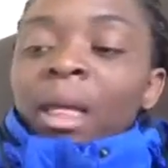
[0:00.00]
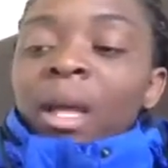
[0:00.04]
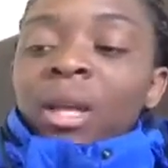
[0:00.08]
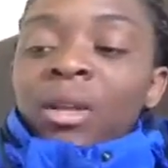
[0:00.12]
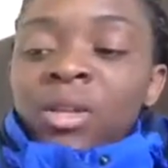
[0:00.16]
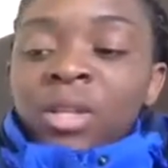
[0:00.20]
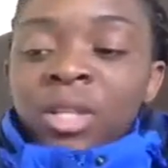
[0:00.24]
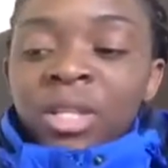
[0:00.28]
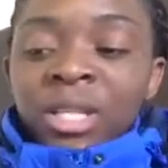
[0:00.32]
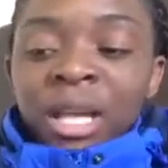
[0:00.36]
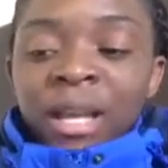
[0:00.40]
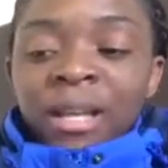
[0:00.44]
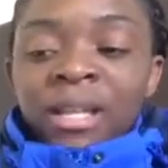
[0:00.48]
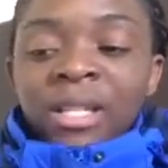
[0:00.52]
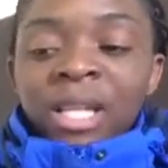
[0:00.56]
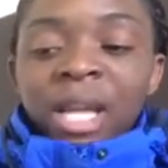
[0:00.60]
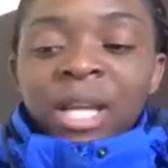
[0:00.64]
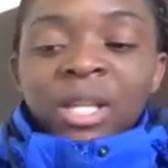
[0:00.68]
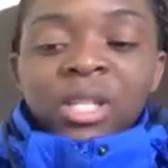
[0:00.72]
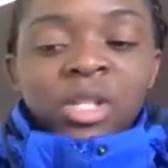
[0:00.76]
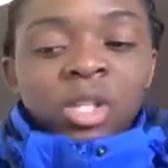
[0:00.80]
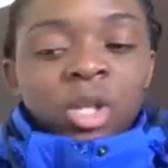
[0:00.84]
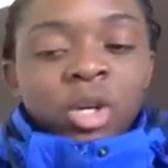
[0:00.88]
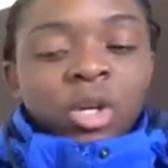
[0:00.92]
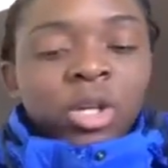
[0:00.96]
It's
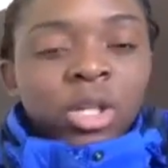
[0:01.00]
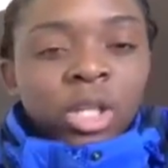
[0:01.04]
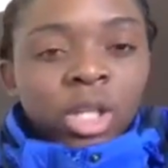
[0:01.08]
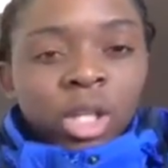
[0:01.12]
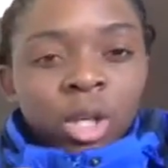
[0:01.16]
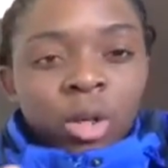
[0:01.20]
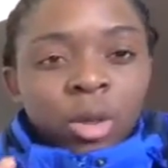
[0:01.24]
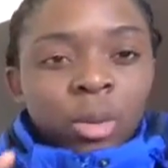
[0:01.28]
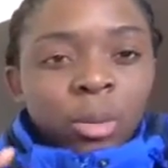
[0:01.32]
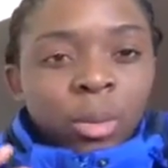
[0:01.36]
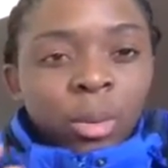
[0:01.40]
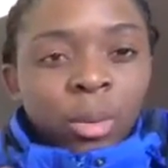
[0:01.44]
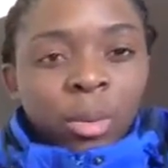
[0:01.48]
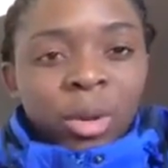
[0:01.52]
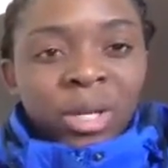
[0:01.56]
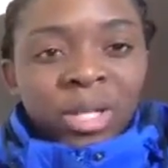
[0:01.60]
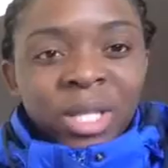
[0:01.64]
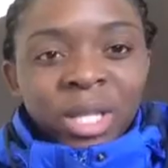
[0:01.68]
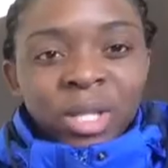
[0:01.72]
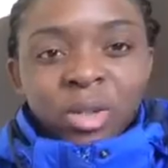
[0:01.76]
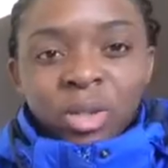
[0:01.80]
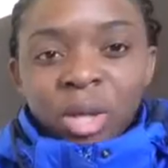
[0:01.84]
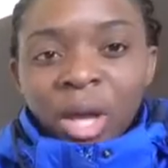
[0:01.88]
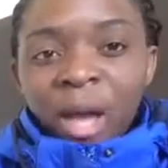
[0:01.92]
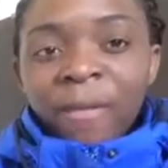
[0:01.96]
like certain little points
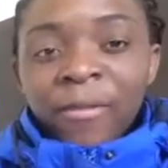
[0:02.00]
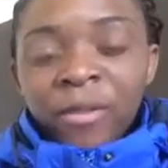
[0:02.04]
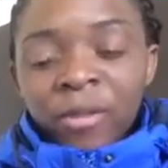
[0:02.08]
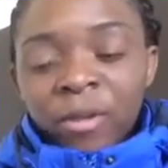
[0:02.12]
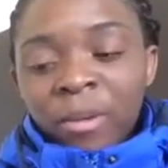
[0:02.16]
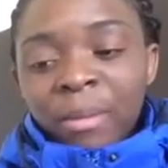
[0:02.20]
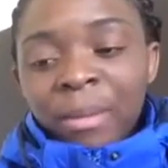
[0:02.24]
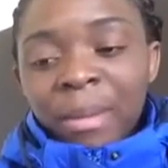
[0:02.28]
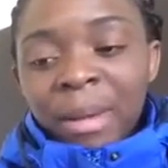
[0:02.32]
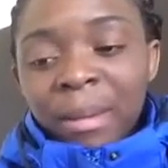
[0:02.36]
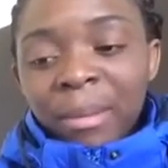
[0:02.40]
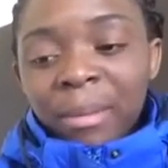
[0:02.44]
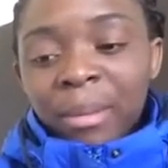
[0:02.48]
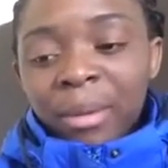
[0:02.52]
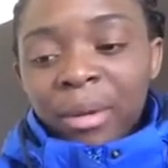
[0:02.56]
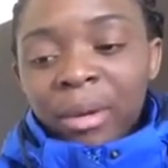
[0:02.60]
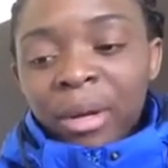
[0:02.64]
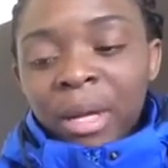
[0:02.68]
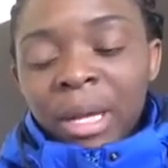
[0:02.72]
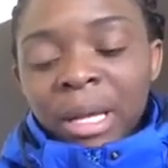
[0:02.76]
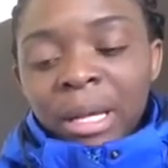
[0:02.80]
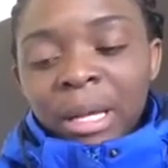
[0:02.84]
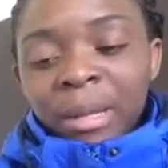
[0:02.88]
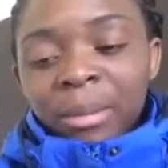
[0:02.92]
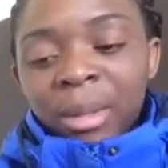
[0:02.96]
that you have to remember,
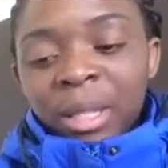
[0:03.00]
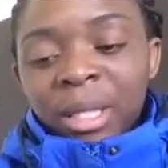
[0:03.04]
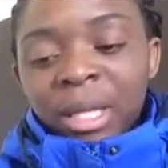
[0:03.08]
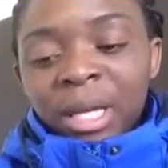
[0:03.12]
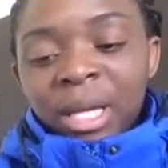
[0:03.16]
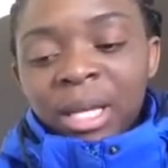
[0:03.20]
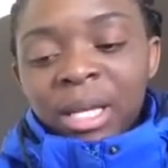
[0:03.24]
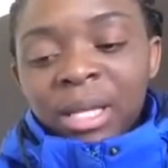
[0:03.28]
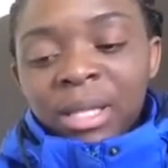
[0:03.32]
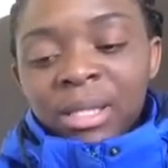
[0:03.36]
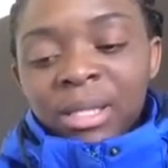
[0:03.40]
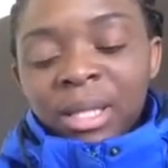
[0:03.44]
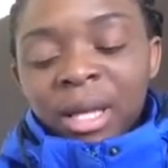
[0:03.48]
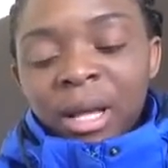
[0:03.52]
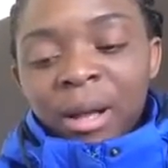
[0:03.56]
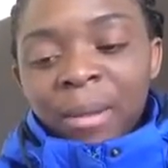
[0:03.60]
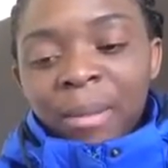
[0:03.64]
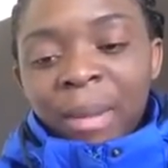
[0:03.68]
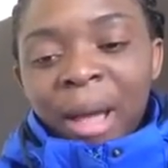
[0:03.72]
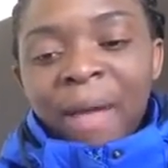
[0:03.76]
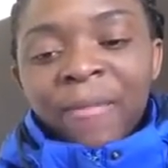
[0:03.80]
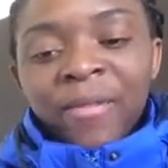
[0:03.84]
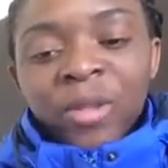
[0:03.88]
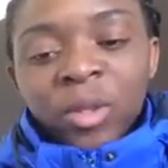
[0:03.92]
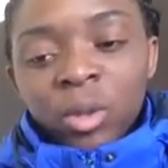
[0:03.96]
because
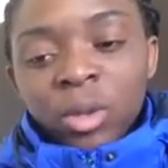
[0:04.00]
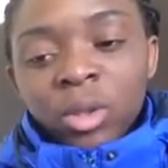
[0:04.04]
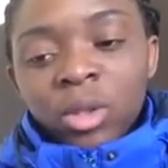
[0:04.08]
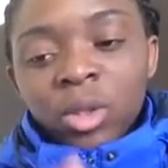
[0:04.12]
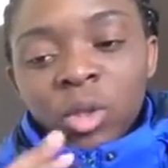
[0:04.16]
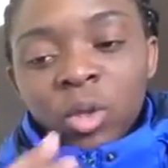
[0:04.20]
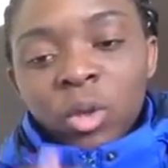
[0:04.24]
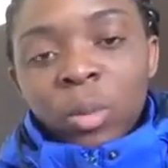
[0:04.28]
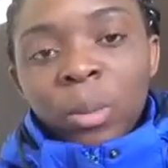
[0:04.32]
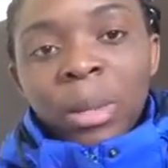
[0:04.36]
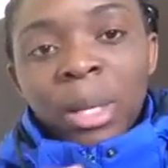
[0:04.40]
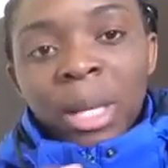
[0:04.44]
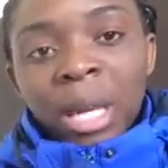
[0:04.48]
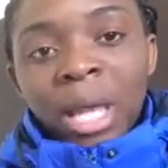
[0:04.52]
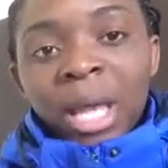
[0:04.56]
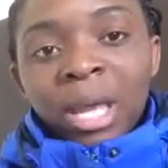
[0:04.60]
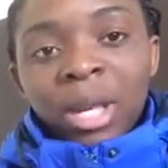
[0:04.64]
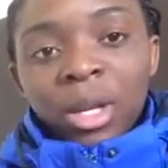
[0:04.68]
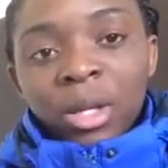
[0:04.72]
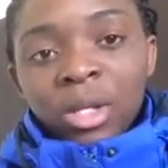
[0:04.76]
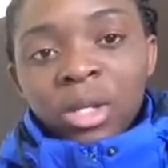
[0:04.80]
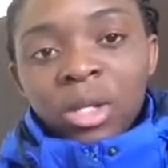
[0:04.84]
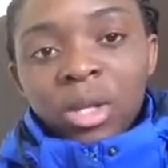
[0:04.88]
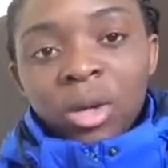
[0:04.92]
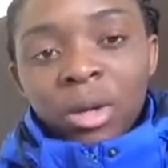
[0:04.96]
after you
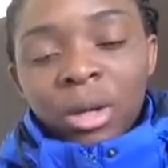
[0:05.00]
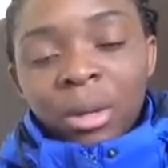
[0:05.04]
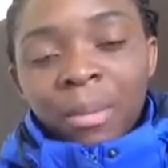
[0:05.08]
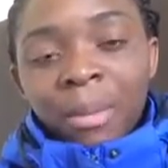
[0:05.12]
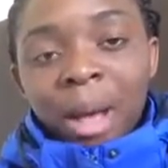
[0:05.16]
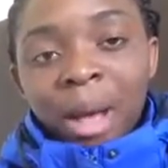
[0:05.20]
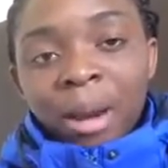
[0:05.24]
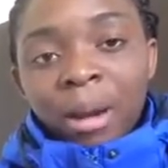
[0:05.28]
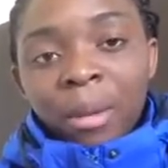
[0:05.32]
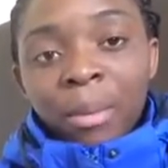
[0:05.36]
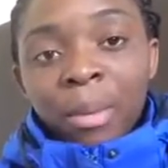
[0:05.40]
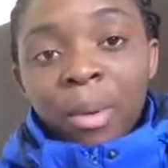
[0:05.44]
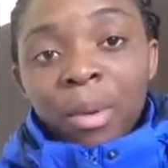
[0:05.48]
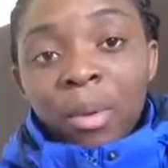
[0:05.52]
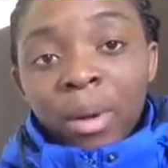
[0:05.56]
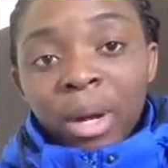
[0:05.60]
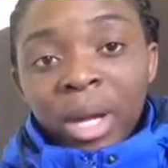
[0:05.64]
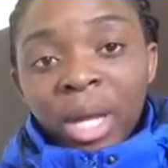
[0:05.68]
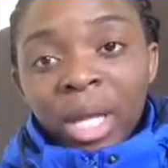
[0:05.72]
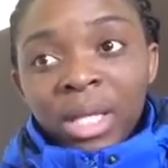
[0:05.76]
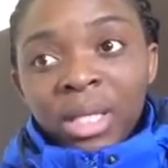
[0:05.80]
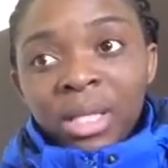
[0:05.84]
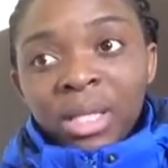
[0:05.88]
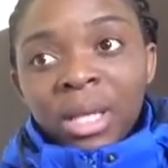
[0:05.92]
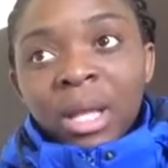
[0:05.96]
accumulate a certain amount of
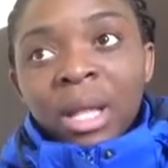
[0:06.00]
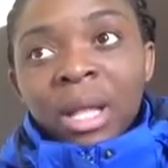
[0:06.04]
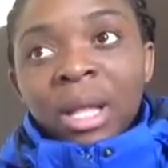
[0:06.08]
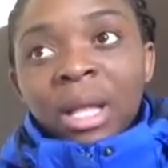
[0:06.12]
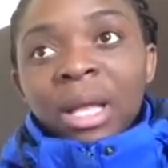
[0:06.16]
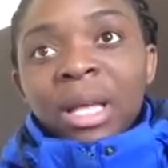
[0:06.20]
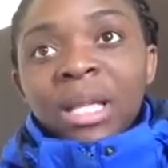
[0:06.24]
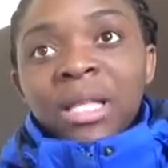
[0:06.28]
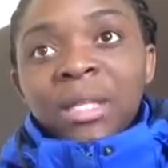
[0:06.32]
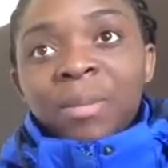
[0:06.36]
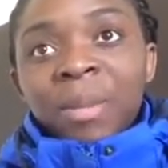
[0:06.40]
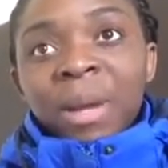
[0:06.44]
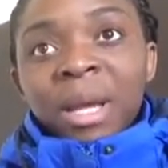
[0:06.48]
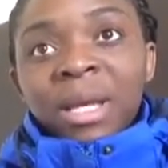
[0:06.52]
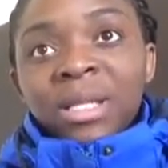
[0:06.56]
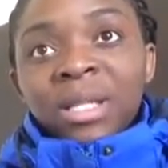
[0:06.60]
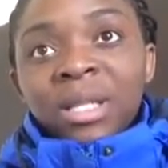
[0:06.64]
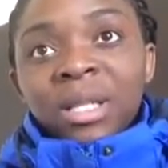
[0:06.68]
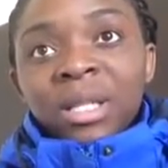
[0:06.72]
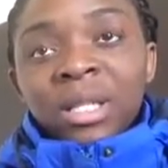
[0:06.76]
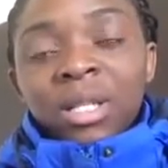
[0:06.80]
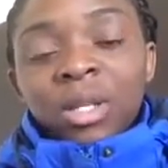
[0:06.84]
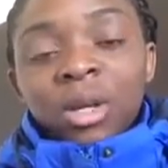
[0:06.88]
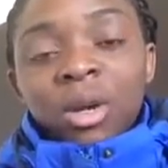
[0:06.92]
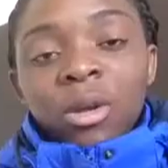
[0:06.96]
points, it's
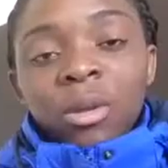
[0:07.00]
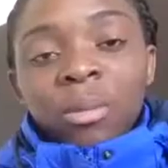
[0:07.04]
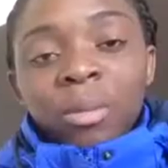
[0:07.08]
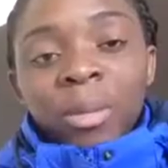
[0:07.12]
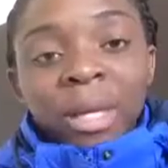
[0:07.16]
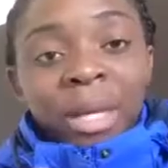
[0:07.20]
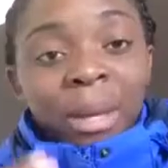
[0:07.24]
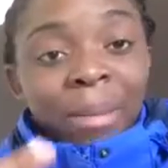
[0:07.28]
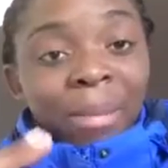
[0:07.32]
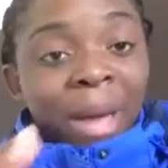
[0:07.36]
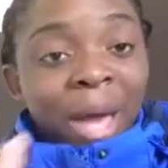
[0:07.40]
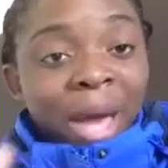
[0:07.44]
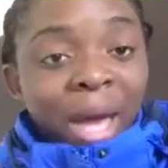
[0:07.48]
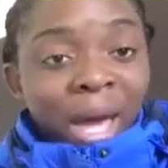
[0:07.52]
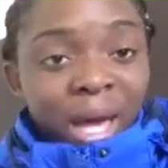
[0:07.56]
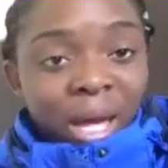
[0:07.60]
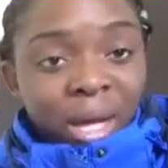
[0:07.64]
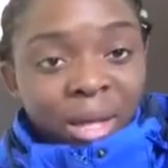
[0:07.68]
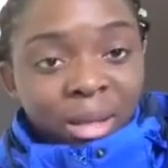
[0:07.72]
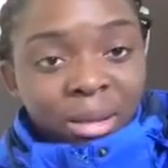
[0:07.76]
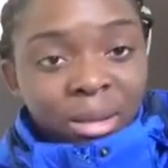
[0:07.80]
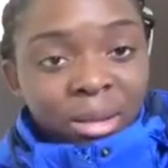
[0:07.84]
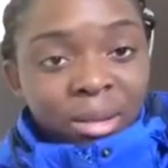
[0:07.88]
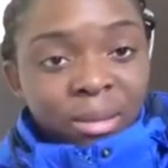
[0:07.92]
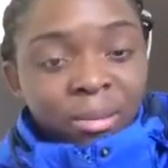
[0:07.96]
basically going to be a
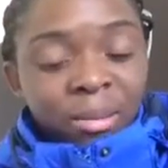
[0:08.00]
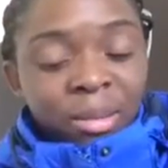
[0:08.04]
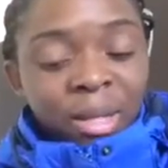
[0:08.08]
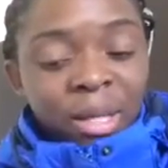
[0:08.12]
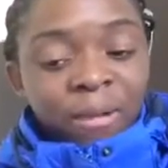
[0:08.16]
pass.